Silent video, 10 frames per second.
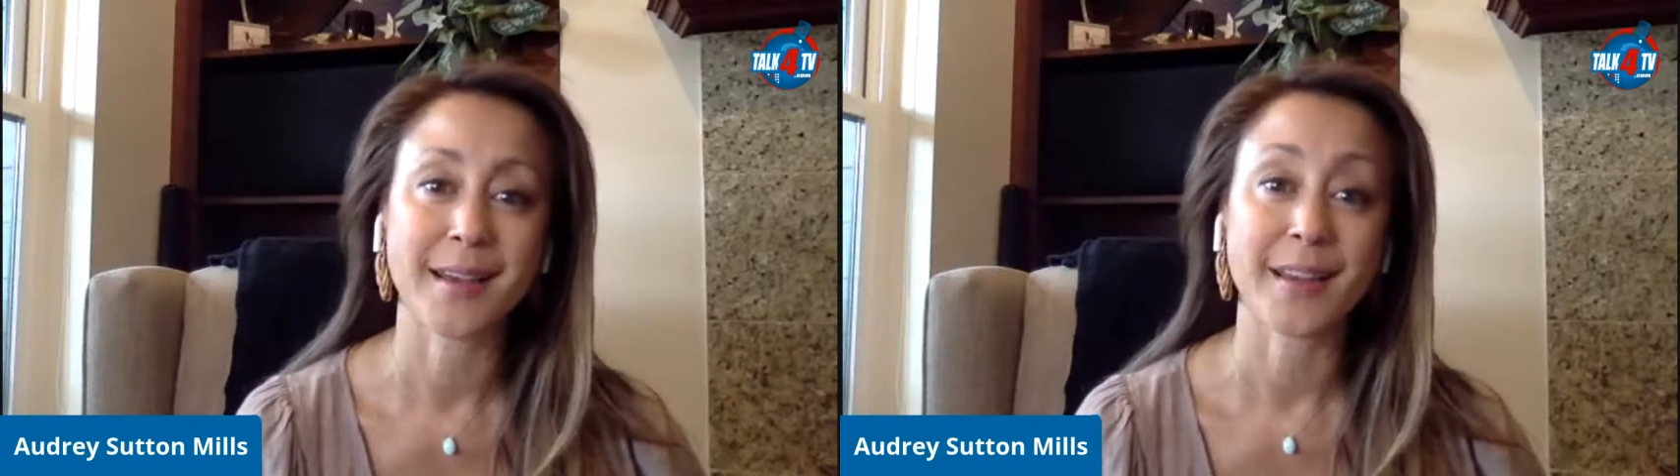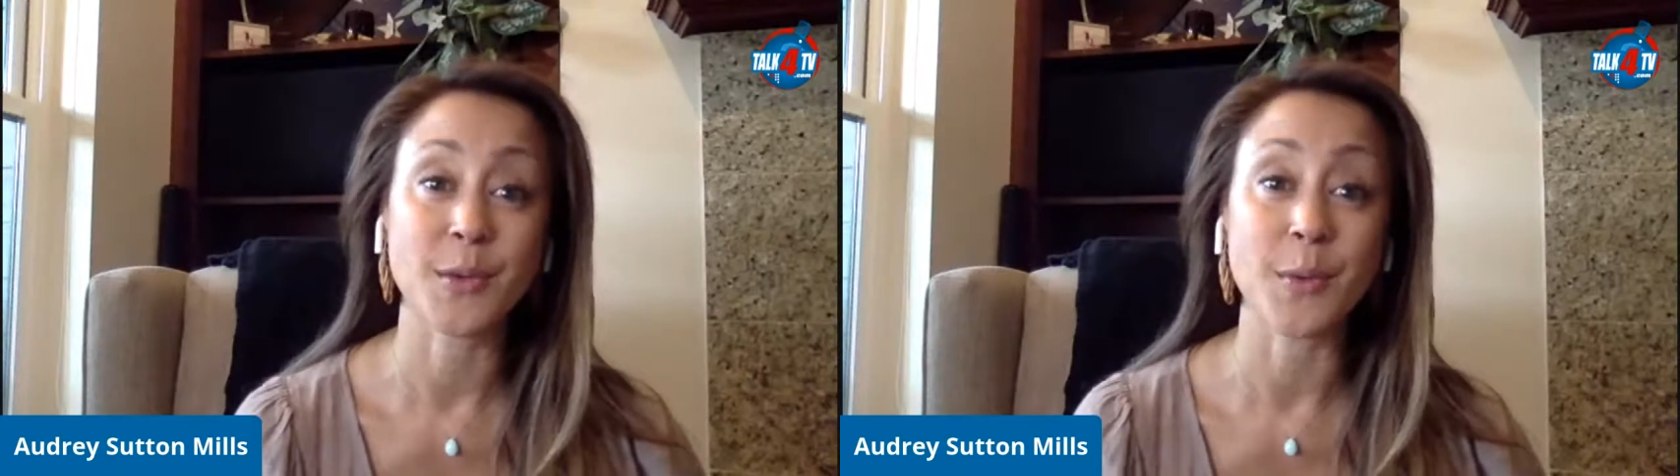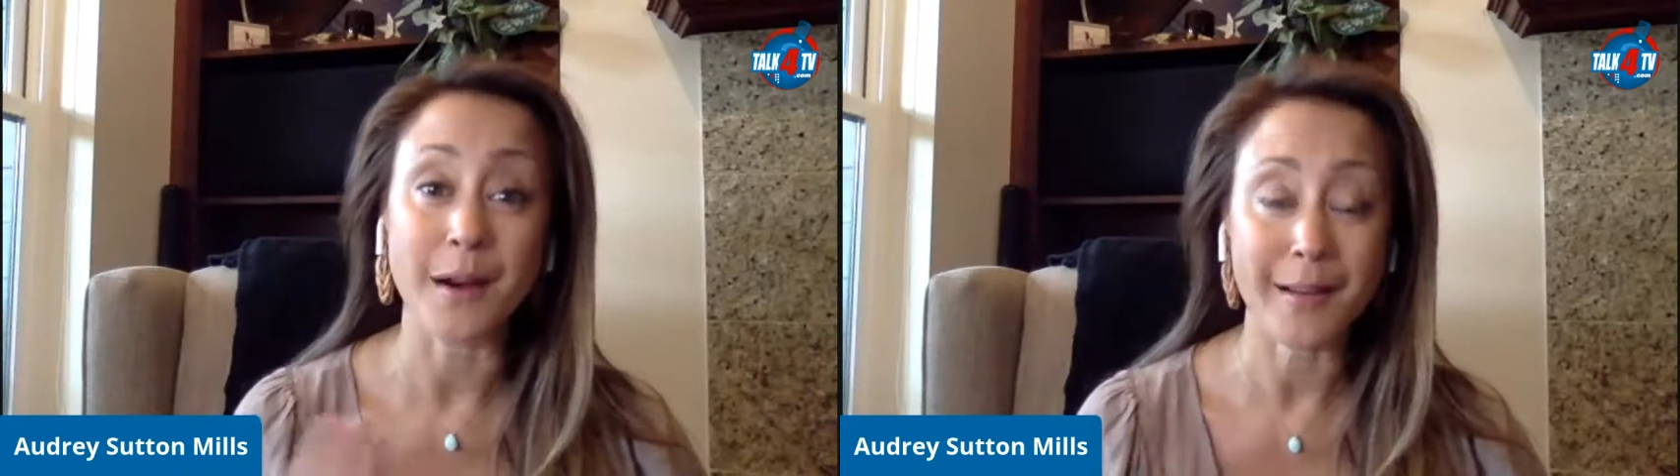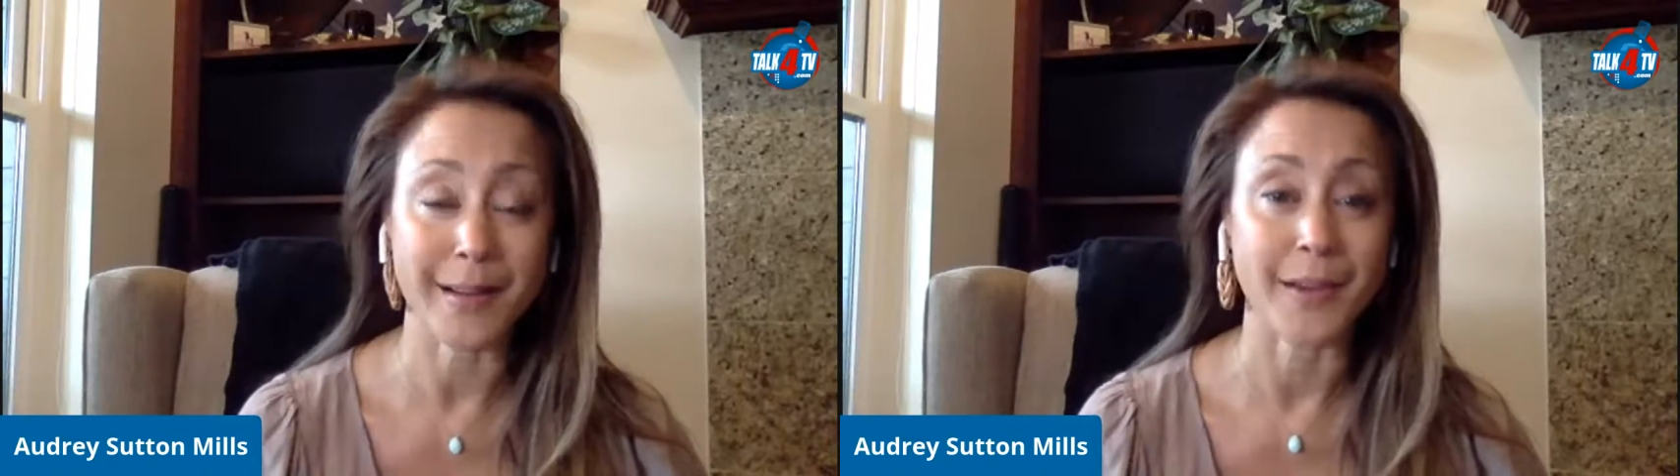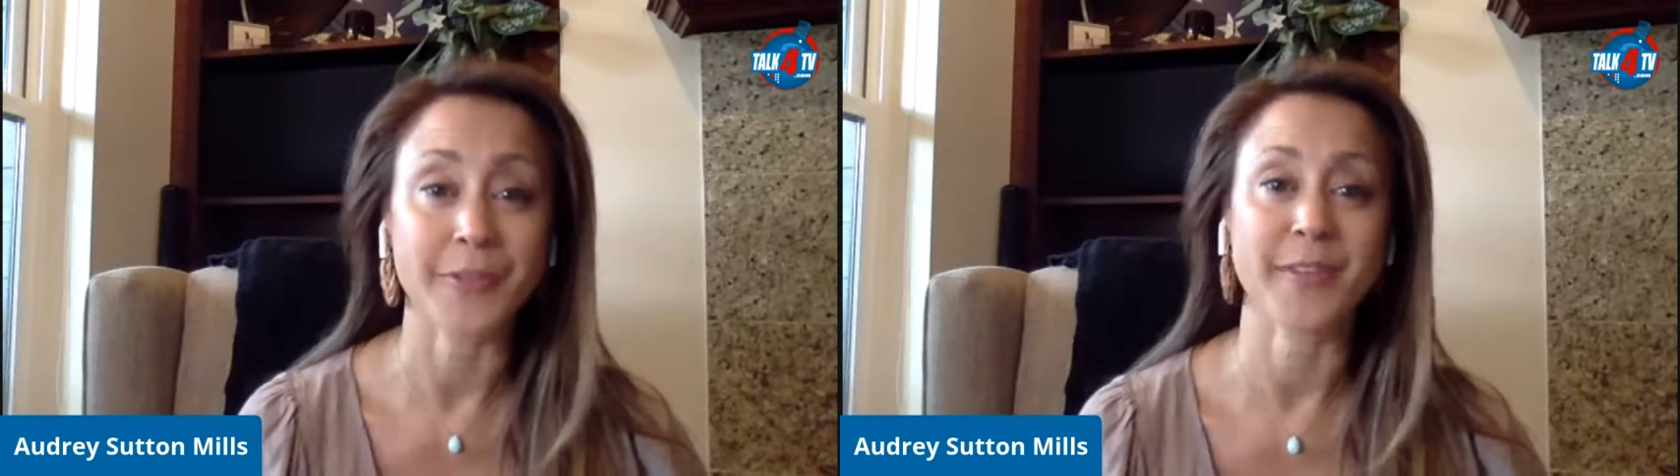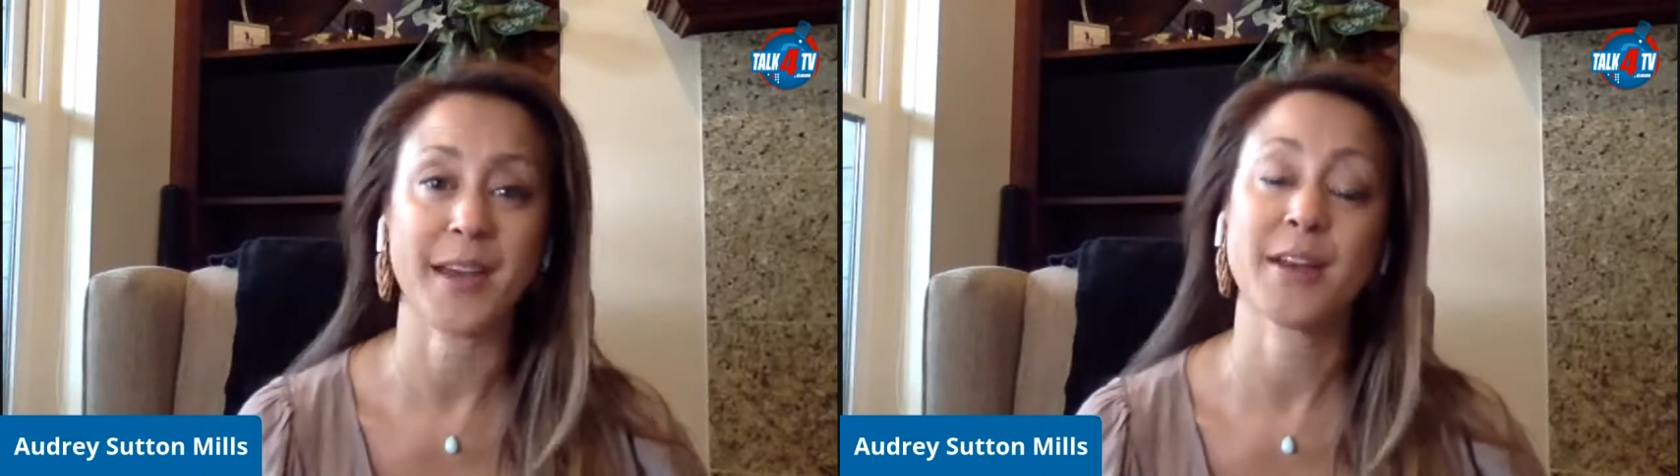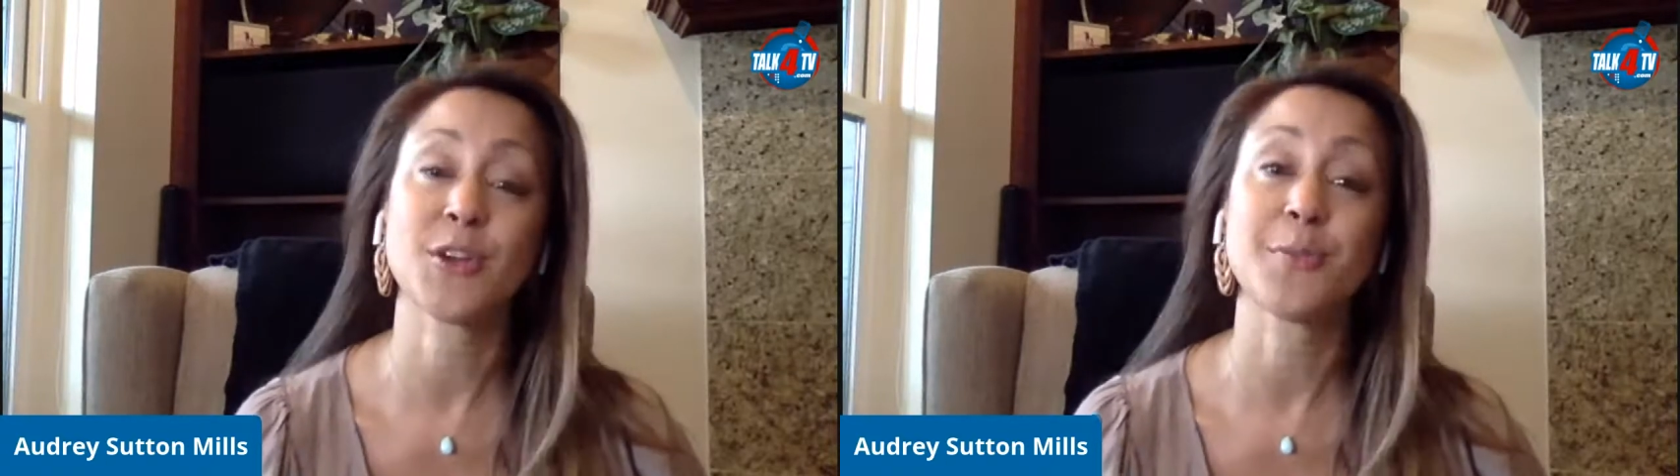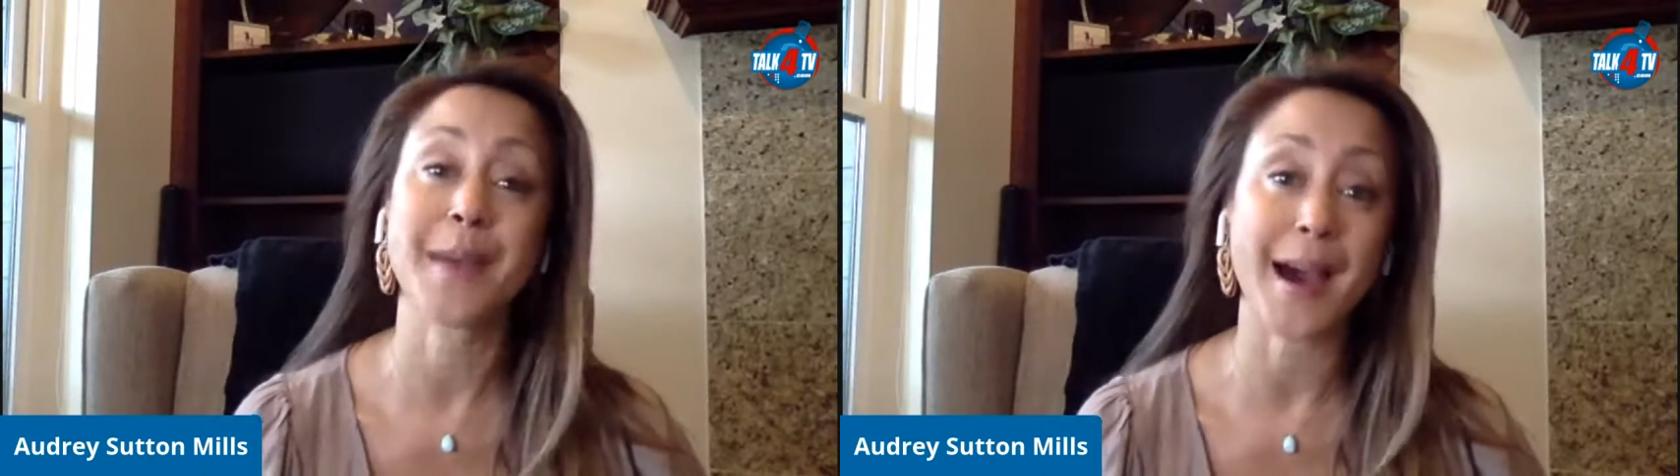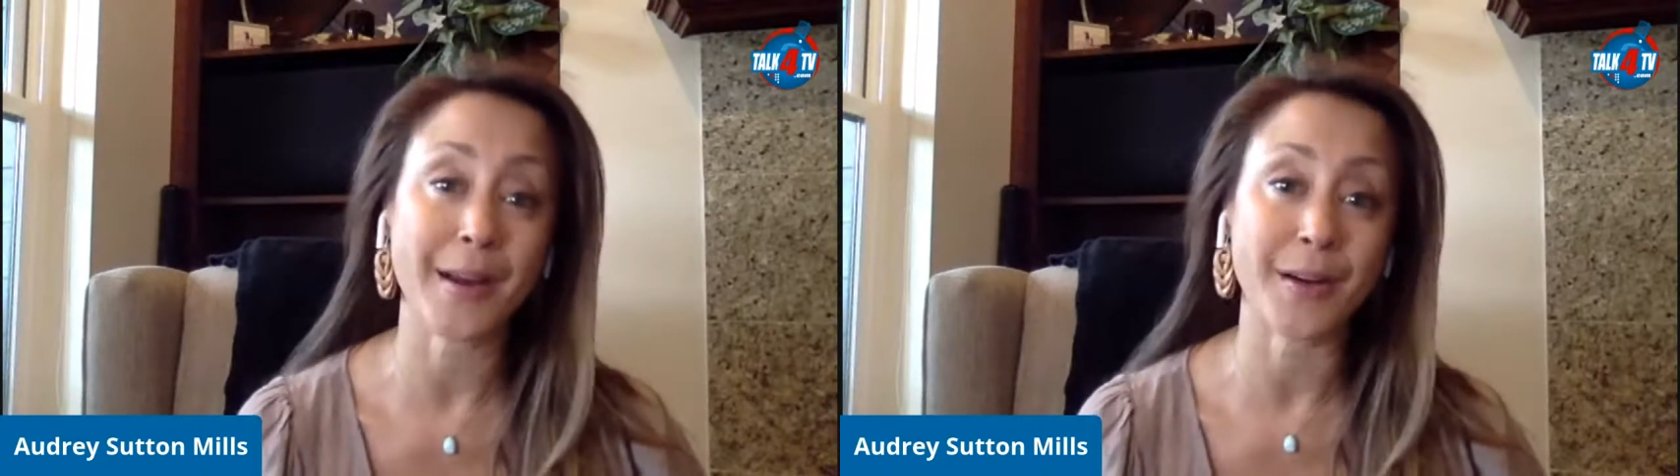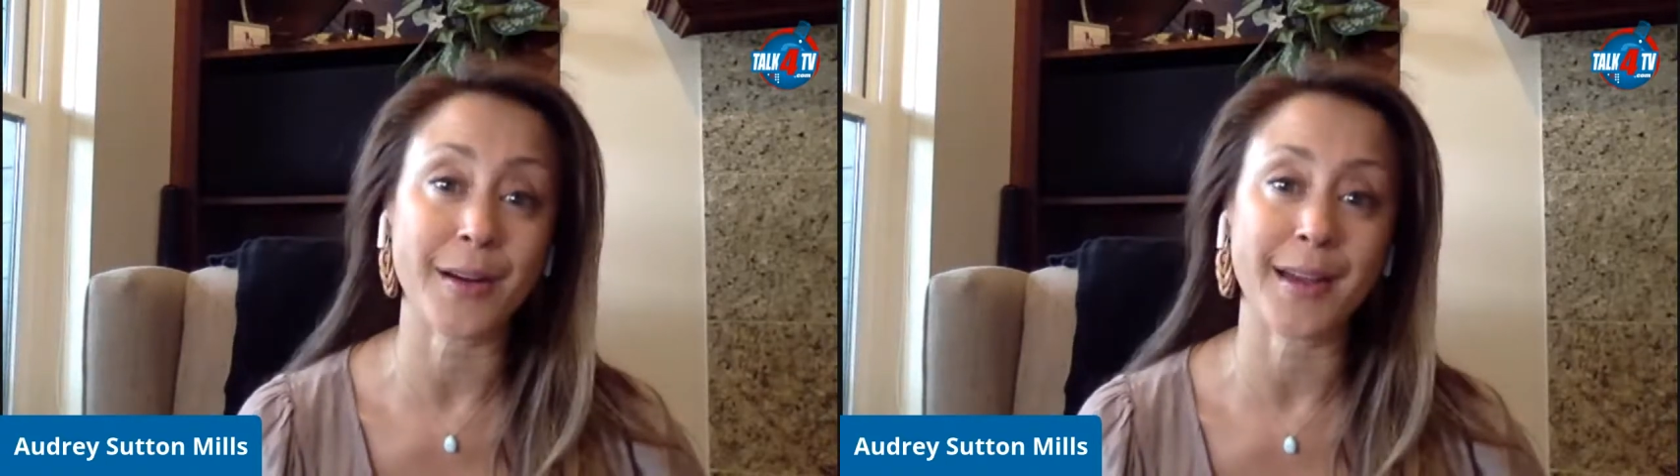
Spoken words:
you are enough and you matter,